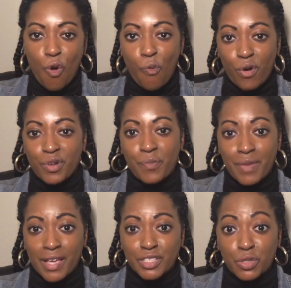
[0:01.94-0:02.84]
Welcome
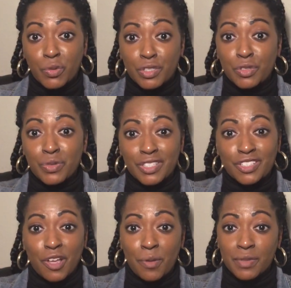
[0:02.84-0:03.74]
back to a new
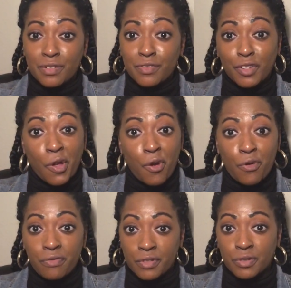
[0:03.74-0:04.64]
installment of No
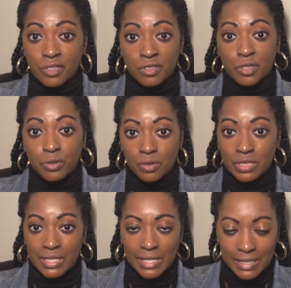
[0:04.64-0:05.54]
Filter
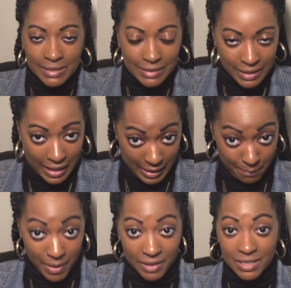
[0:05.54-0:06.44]
Tuesday. I'm
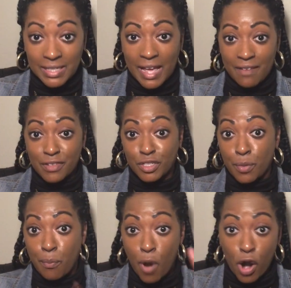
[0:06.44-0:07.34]
about to dive into
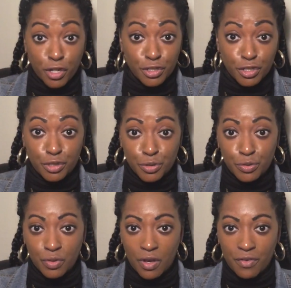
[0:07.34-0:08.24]
part
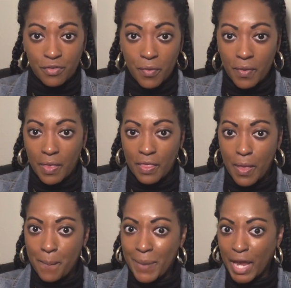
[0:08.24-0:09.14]
two of
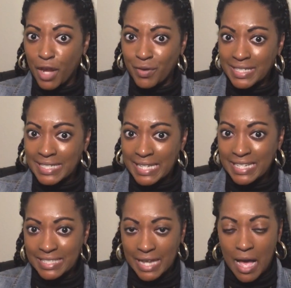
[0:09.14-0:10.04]
the parenting
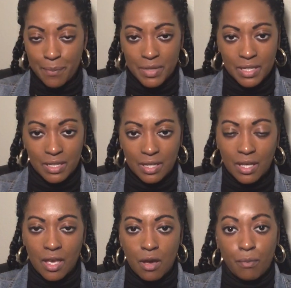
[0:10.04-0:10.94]
topic.
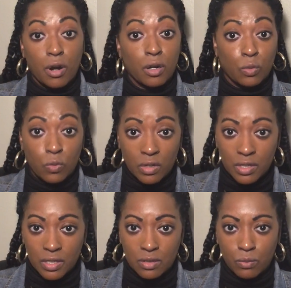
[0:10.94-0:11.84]
Part
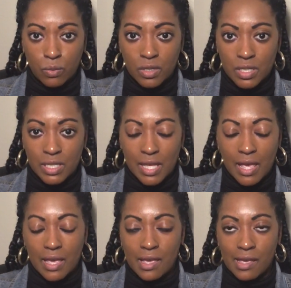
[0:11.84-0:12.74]
one was
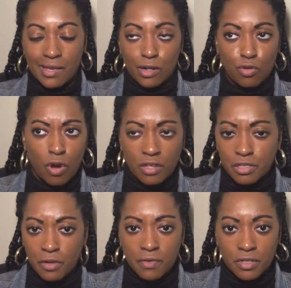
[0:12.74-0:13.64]
a
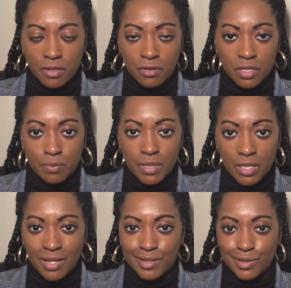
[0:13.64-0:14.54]
crossover, so to
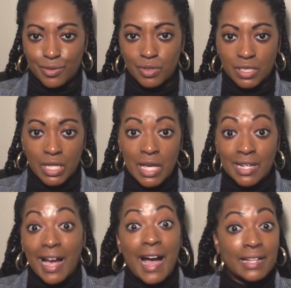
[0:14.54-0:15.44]
speak. I used
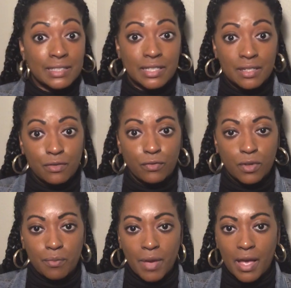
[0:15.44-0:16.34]
content
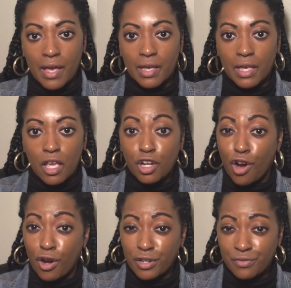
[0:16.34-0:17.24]
from my
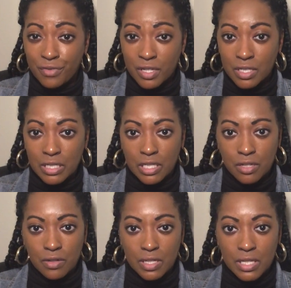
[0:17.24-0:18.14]
car confession
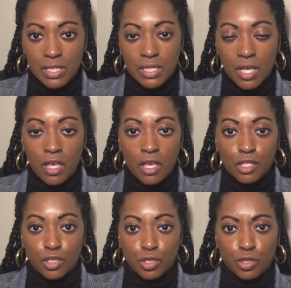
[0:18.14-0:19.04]
series
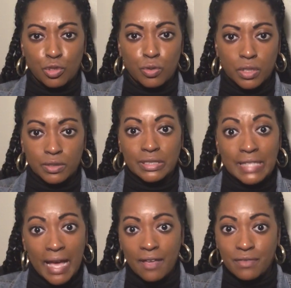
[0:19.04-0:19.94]
to
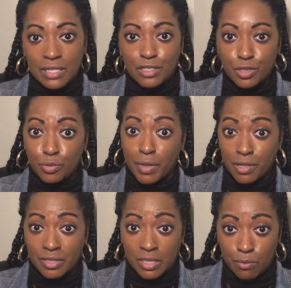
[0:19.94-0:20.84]
dive into
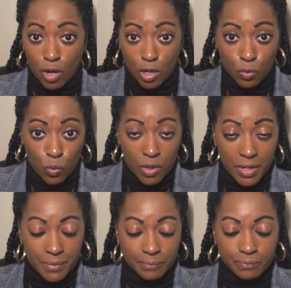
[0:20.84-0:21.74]
parenting part one.